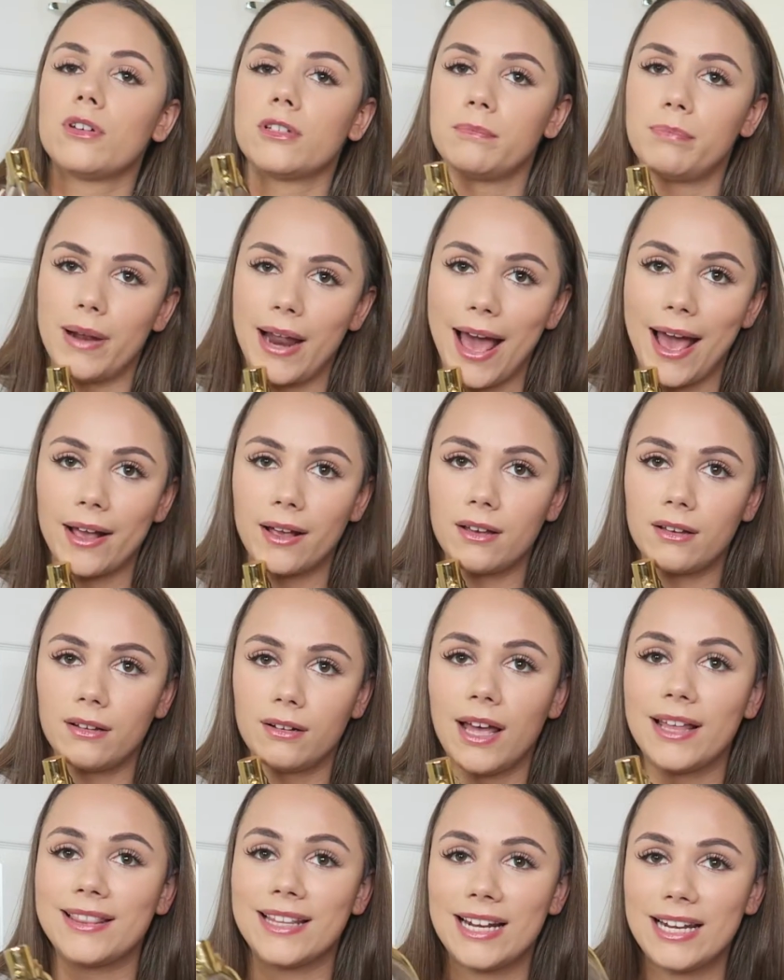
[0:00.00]
was black.
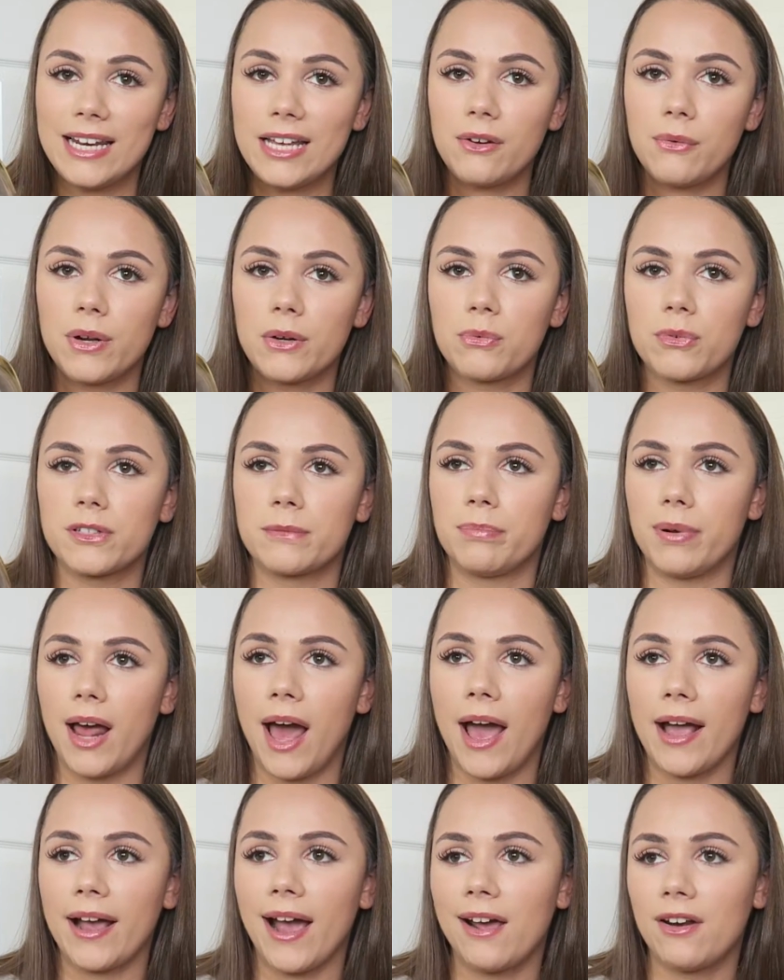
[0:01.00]
Like the liquid was
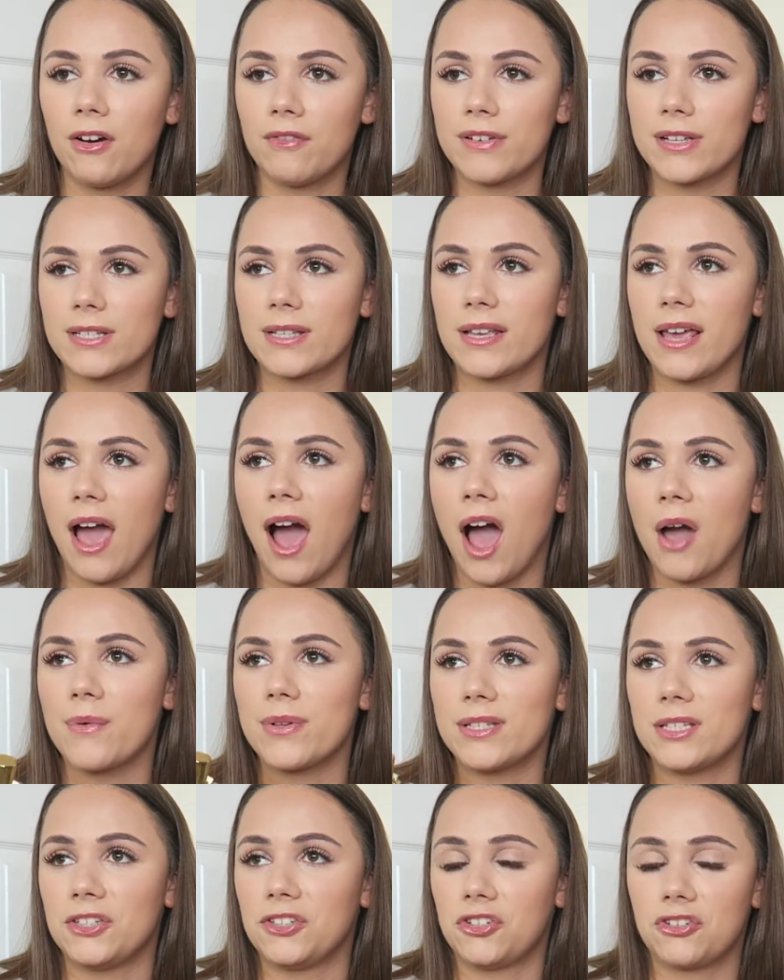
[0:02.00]
black and obviously I
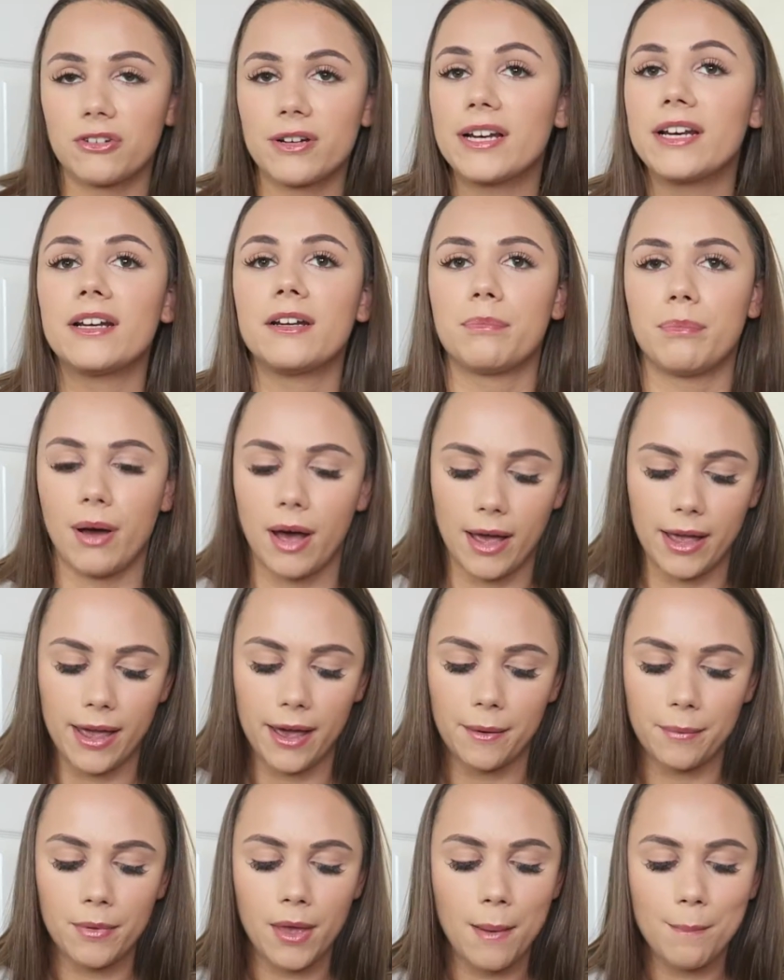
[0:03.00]
was intrigued by
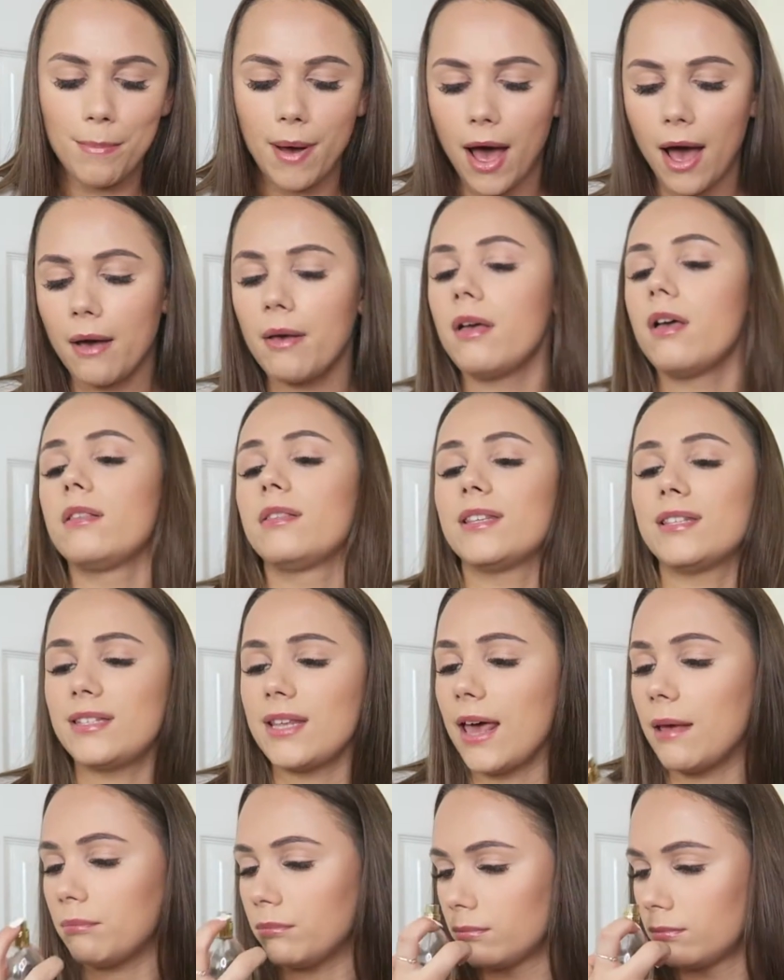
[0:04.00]
it. But the
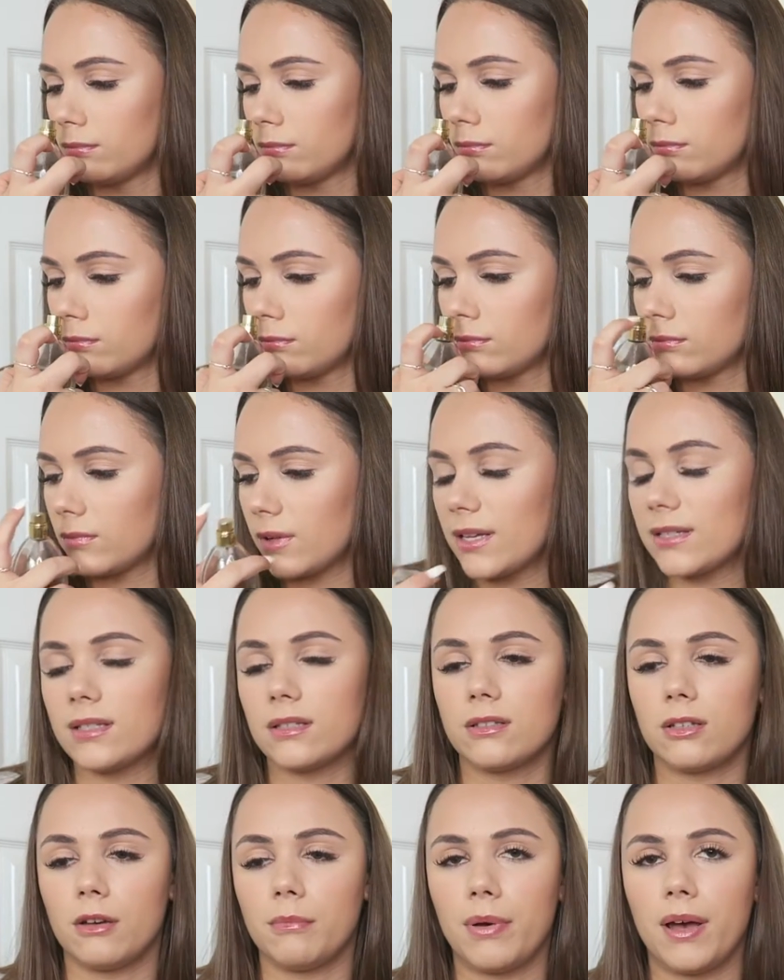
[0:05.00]
scent
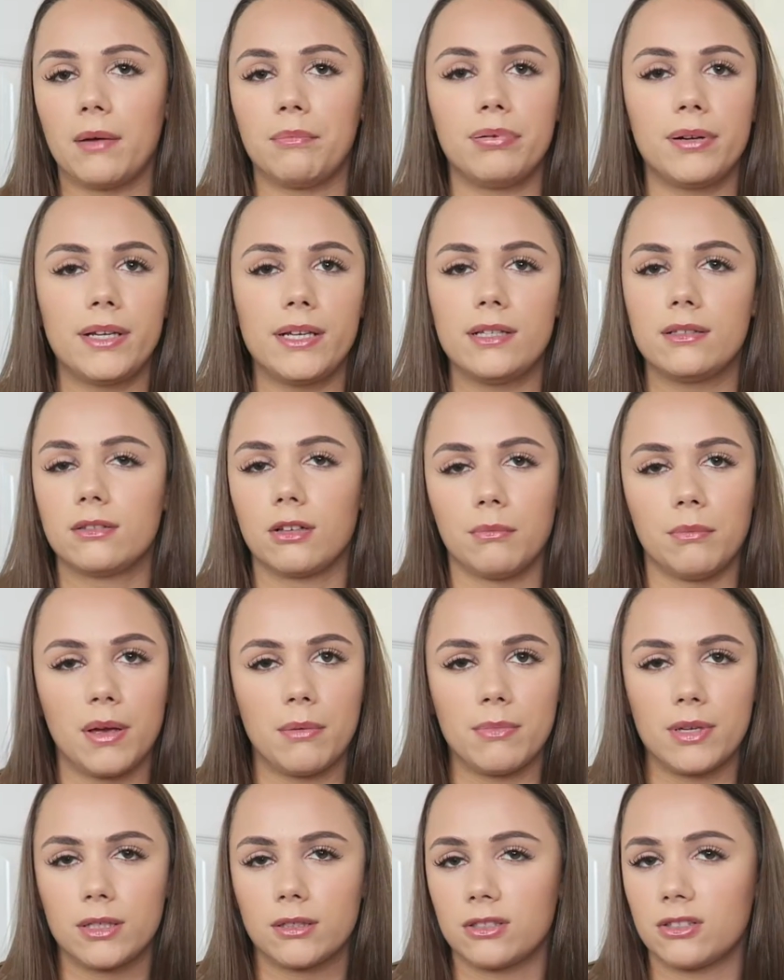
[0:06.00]
isn't so bad. Please don't
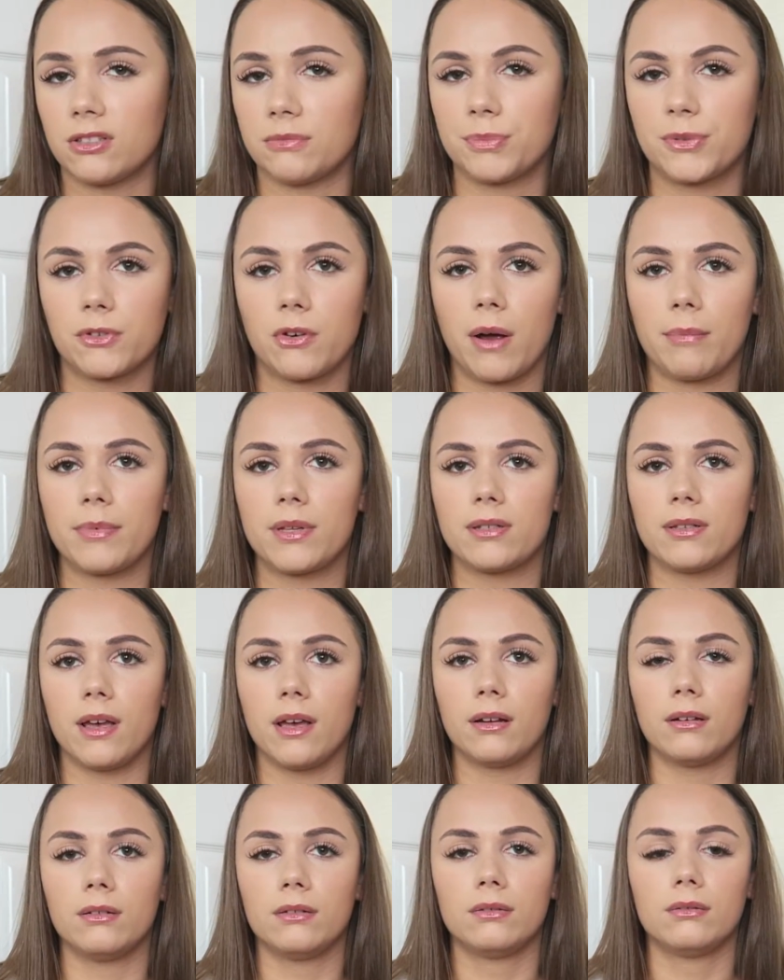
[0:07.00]
make me to subscribe to
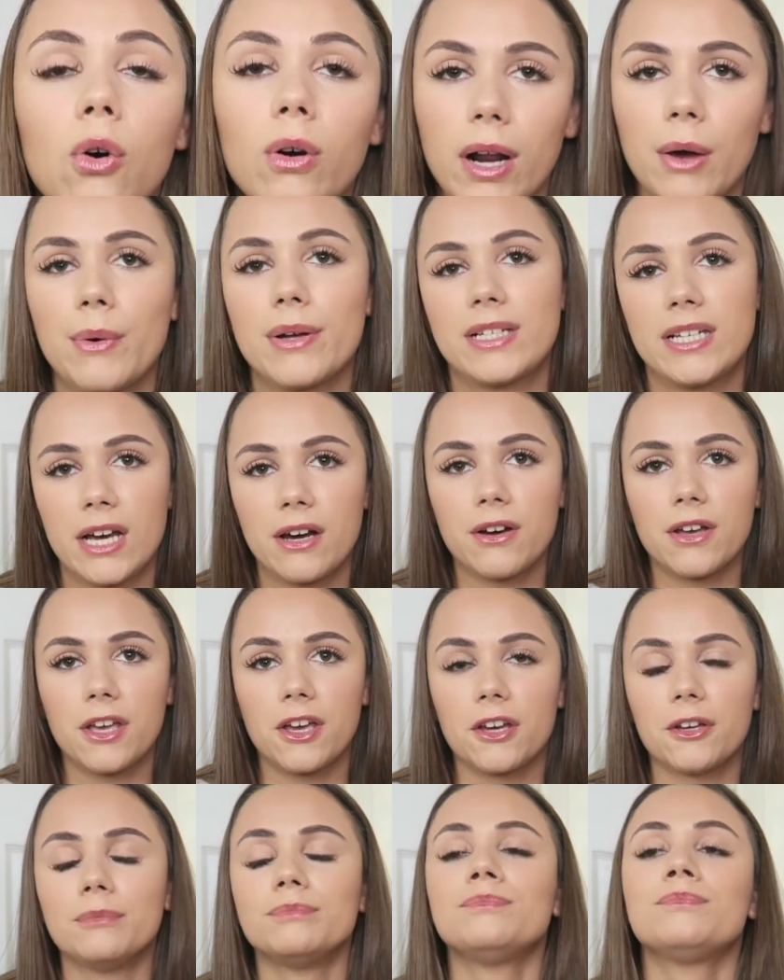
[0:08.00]
scent. All I would tell
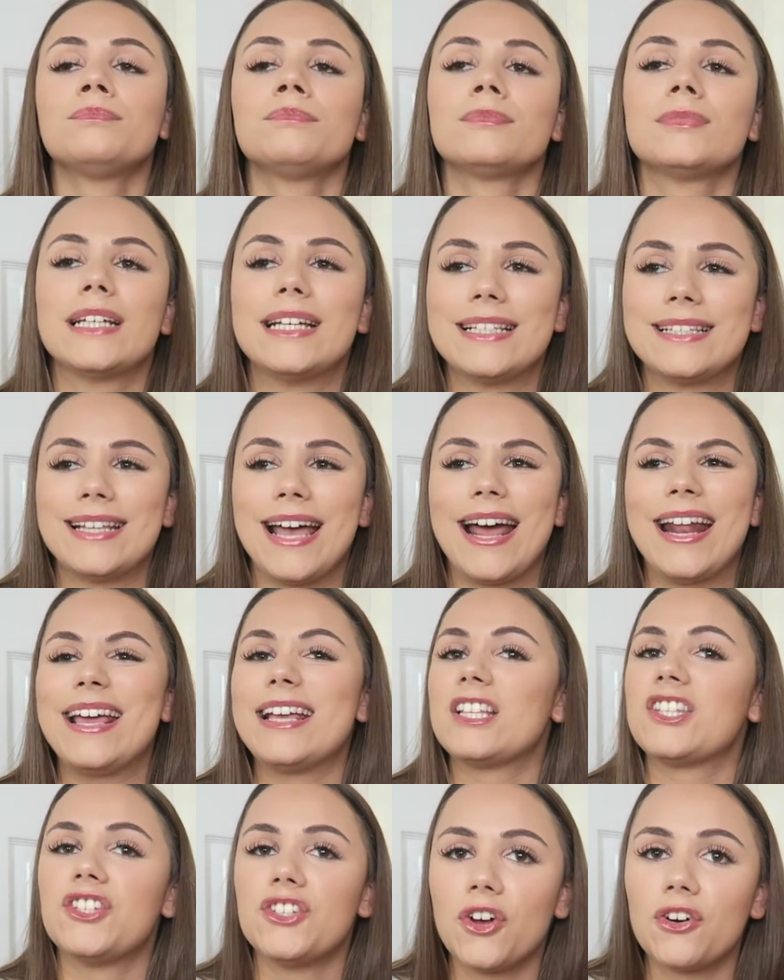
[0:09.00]
you is that
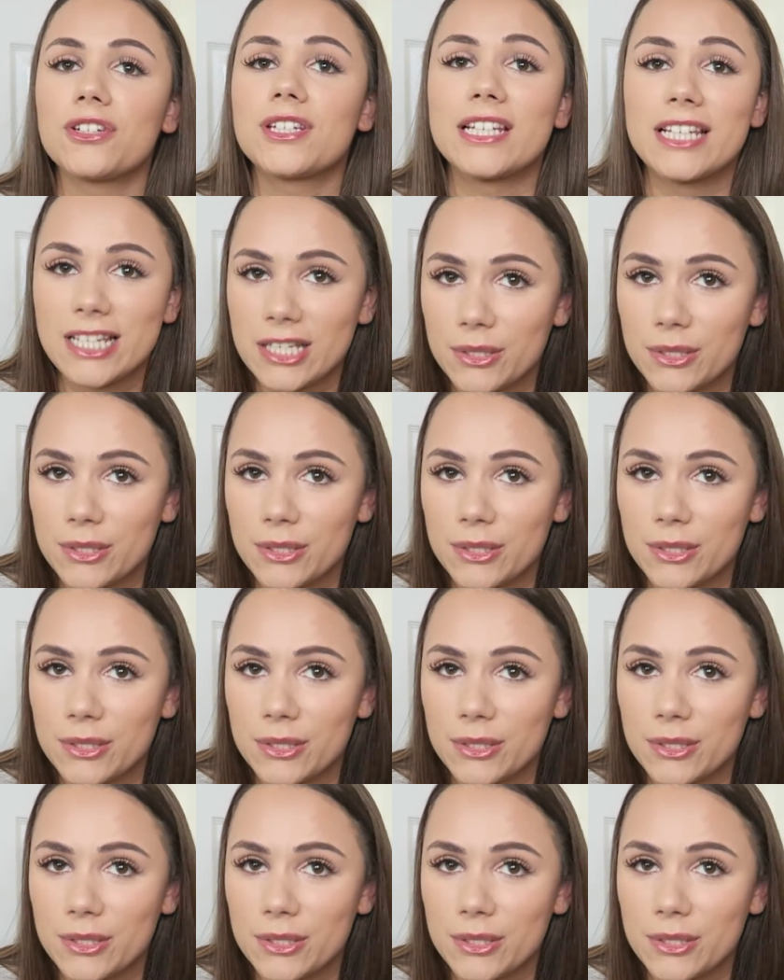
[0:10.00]
it's not a